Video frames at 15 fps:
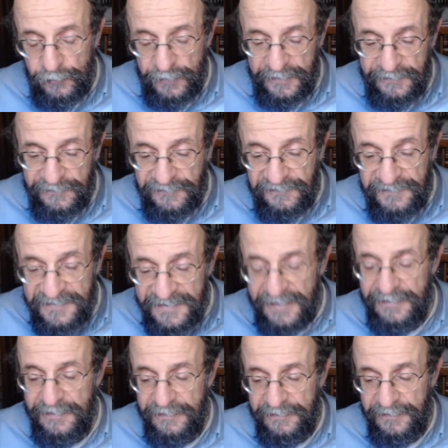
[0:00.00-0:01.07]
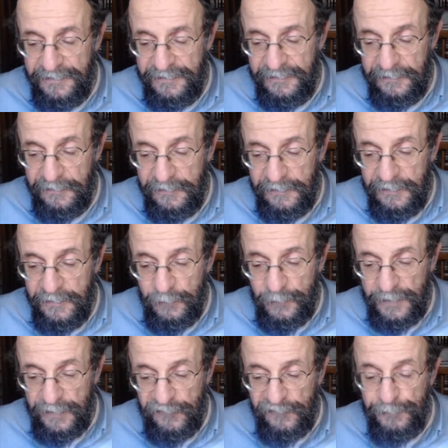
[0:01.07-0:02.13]
You didn't see anything
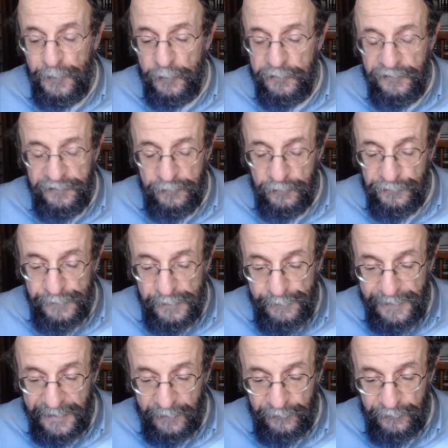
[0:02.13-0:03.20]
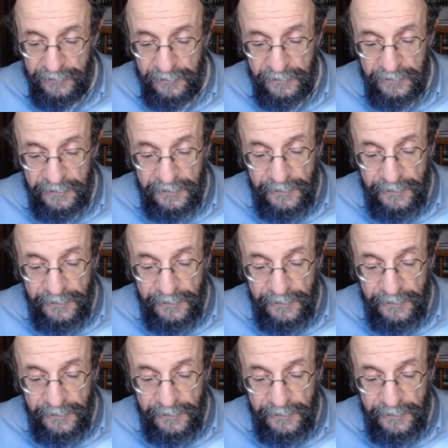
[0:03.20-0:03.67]
when I spoke to you from the mountain.